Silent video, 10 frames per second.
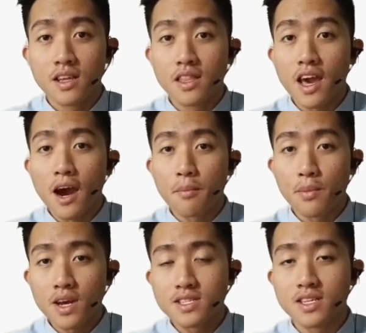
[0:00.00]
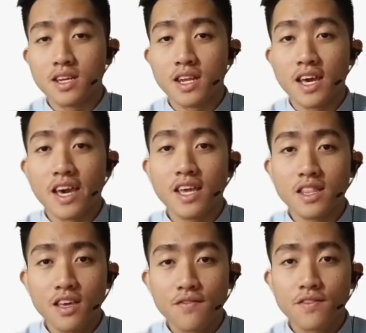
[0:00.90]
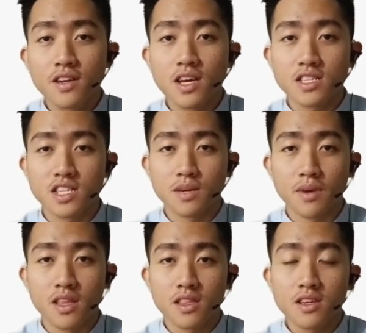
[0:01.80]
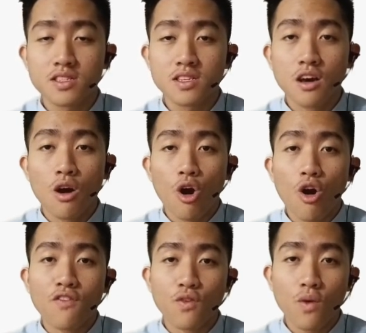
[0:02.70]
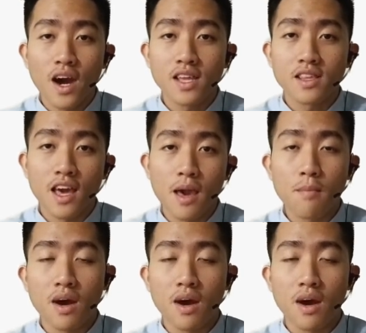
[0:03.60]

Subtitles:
that are present in different extraction methods of white M.